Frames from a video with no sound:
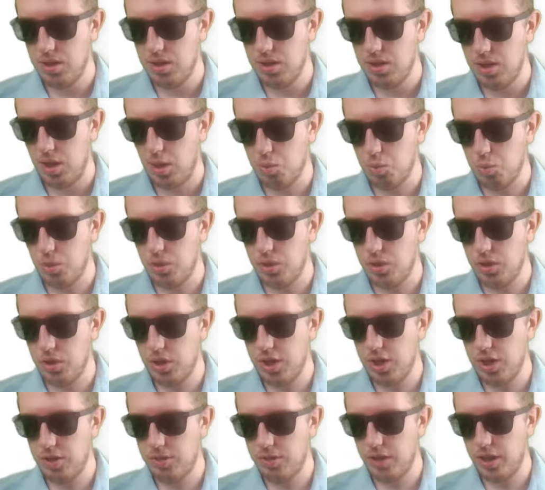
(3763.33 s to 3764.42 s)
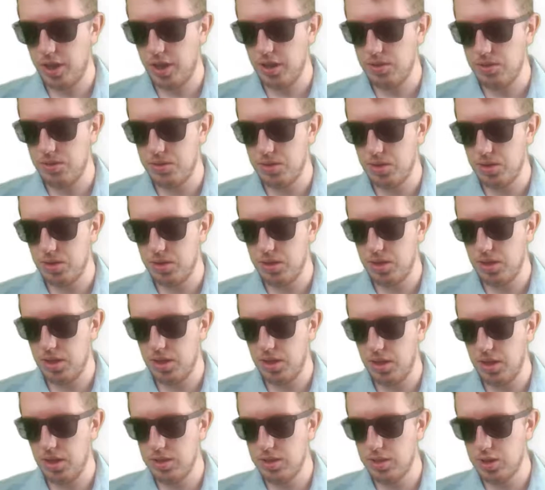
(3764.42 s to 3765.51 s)
I'm wondering if I
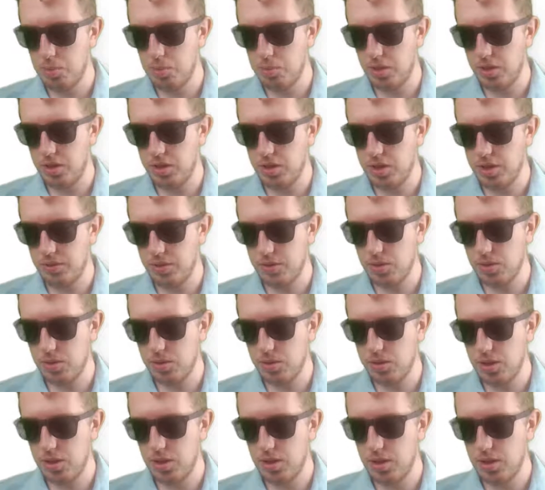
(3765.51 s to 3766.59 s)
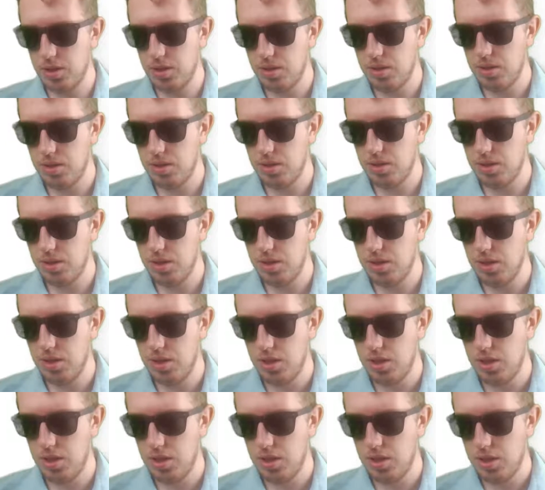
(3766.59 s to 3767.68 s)
ease up on the difficulty,
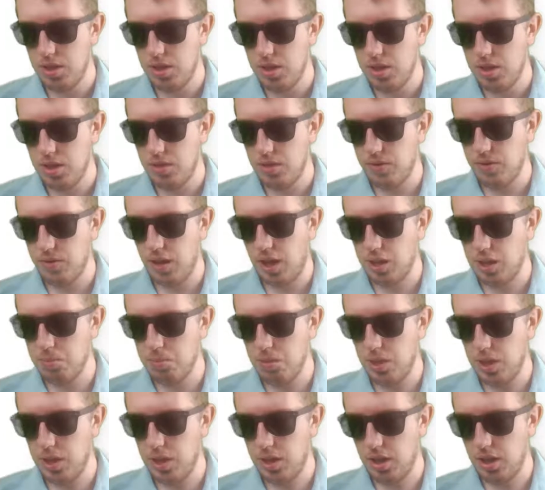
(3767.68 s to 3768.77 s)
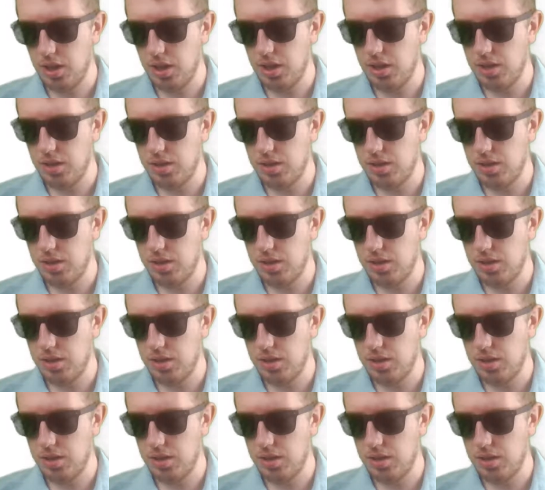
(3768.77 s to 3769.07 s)
if that'll make it